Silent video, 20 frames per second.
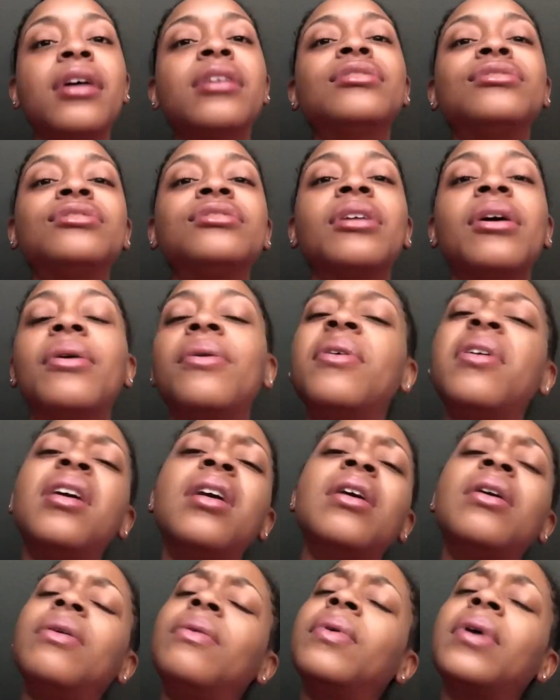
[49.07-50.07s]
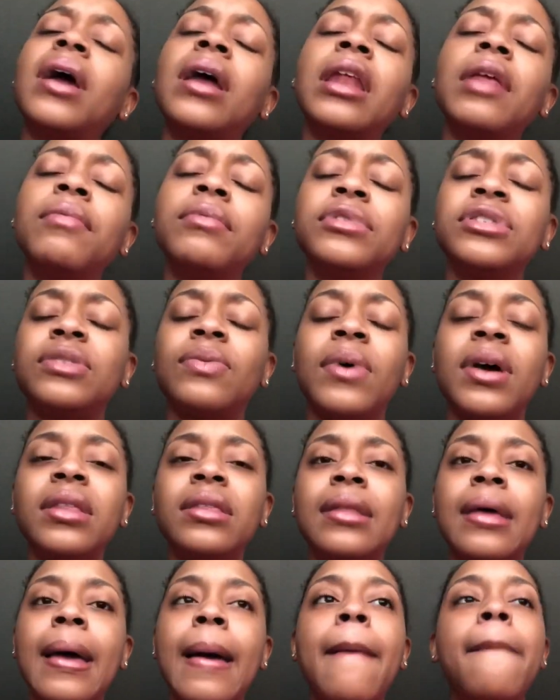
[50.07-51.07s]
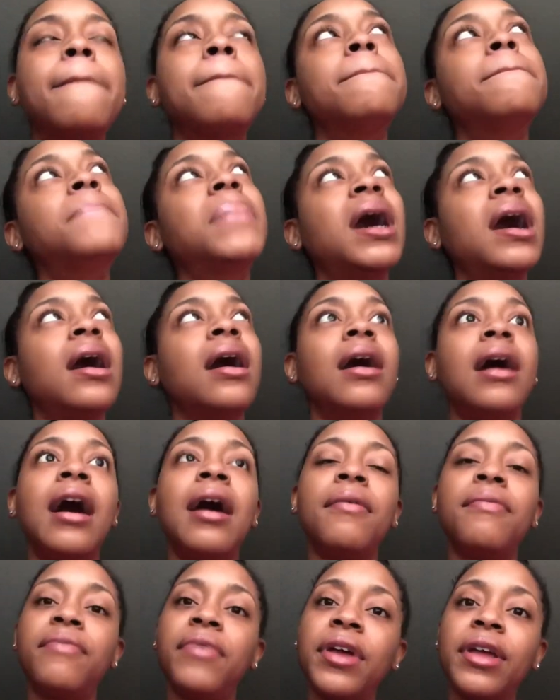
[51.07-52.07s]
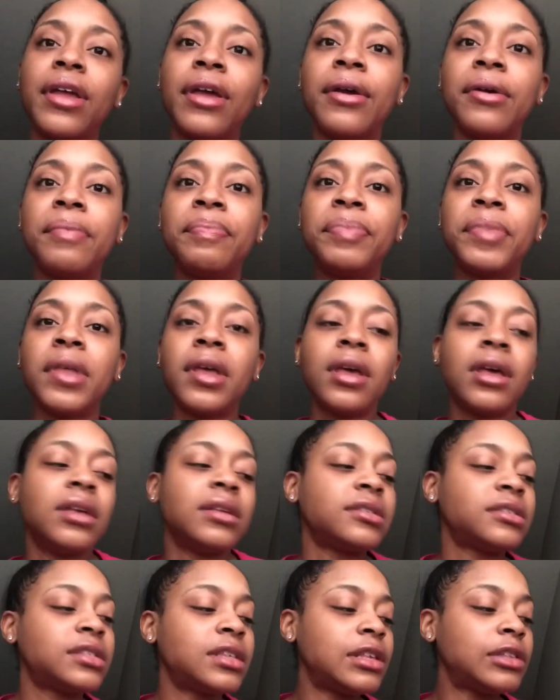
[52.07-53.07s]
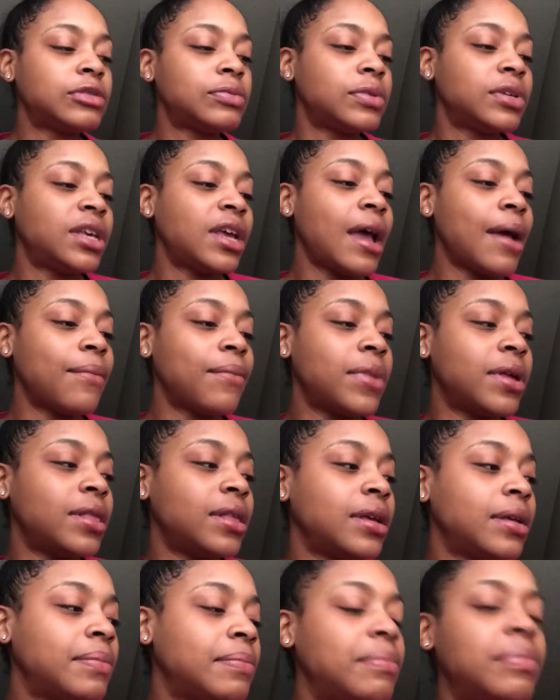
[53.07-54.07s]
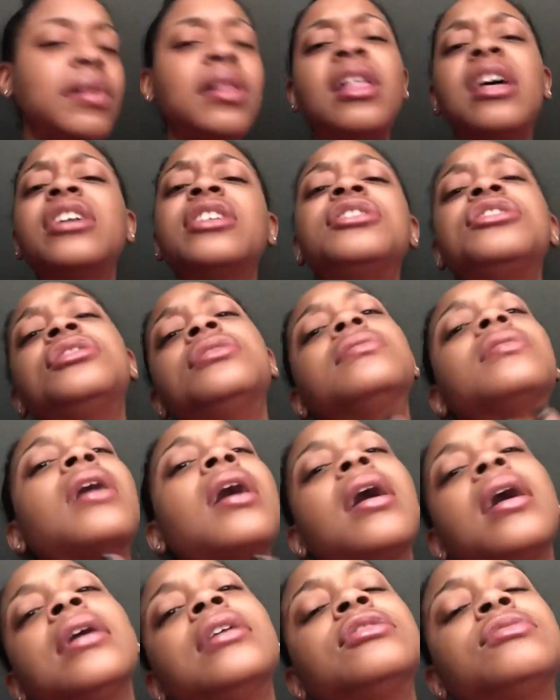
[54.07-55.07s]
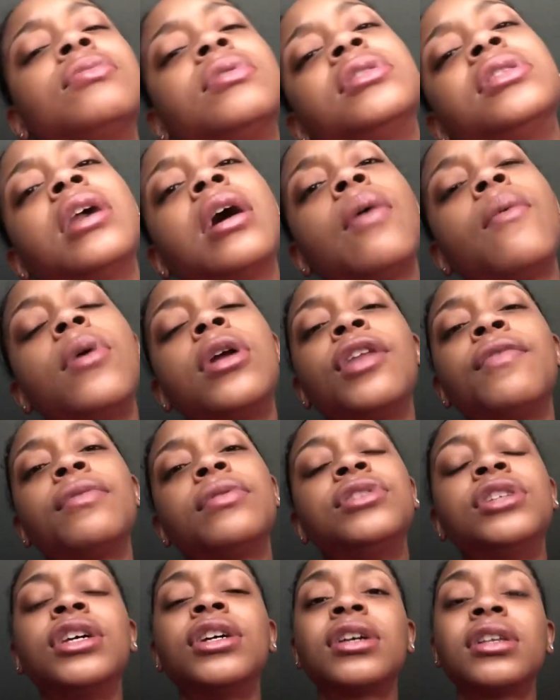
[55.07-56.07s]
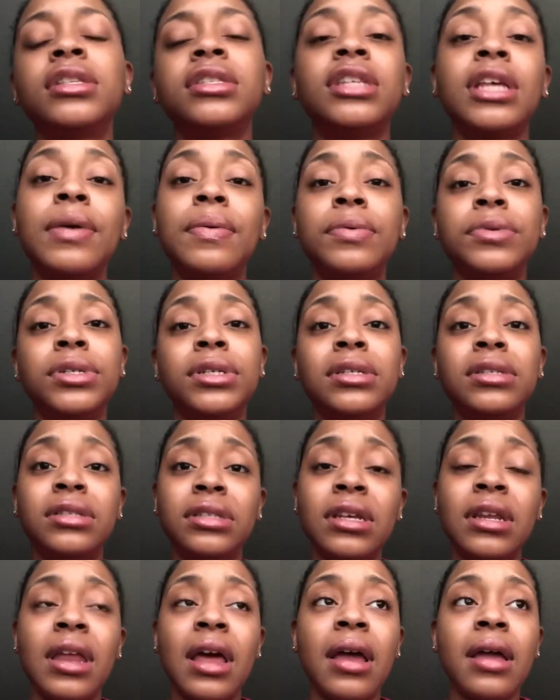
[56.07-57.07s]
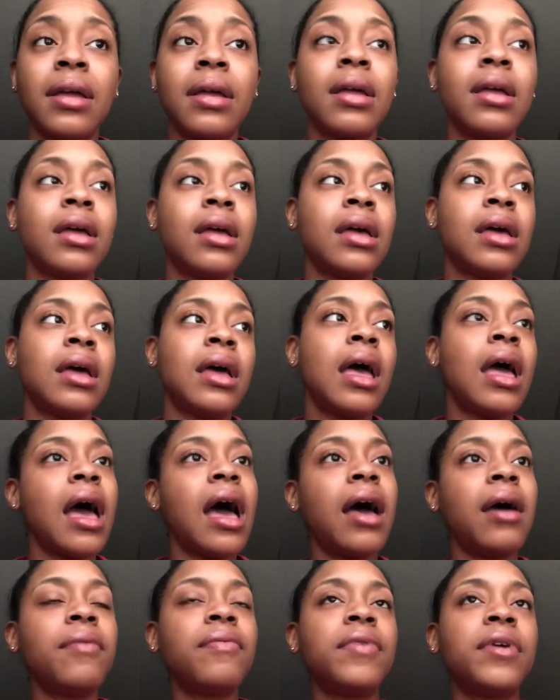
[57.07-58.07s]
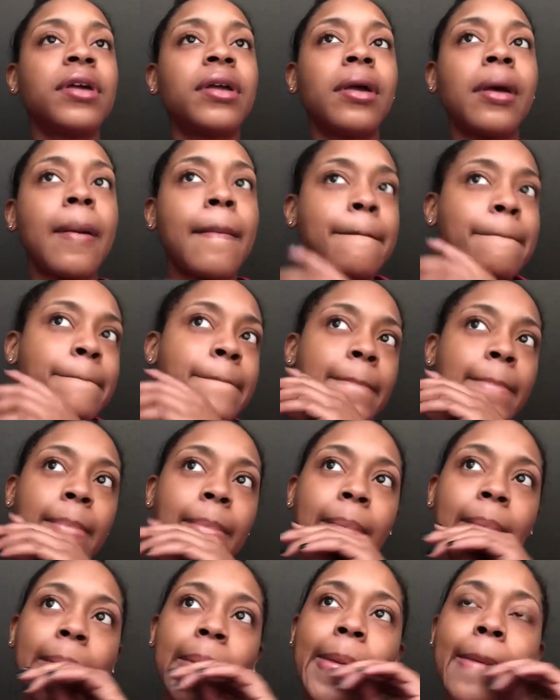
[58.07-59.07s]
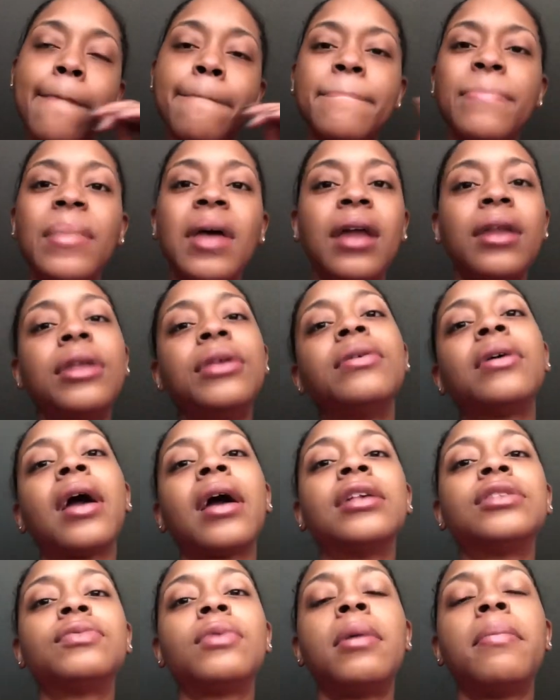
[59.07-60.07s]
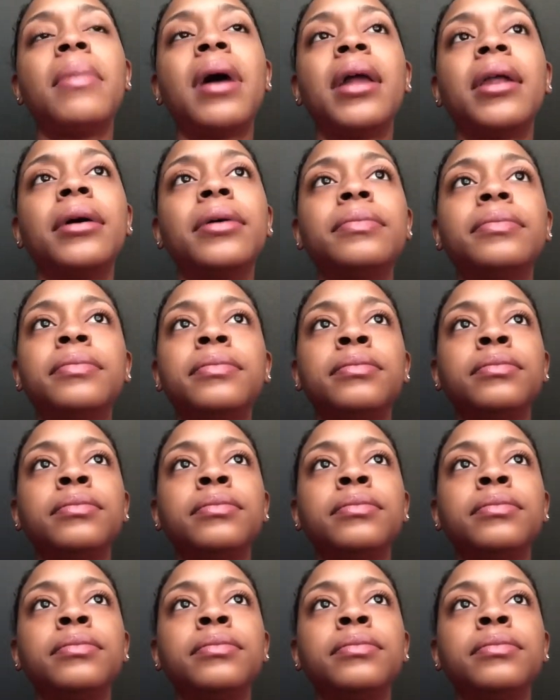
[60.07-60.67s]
So we ain't even sweating that. But I figured since we can't really bless you guys with our wonderful chicken sandwiches today, I figured, how do you guys want better?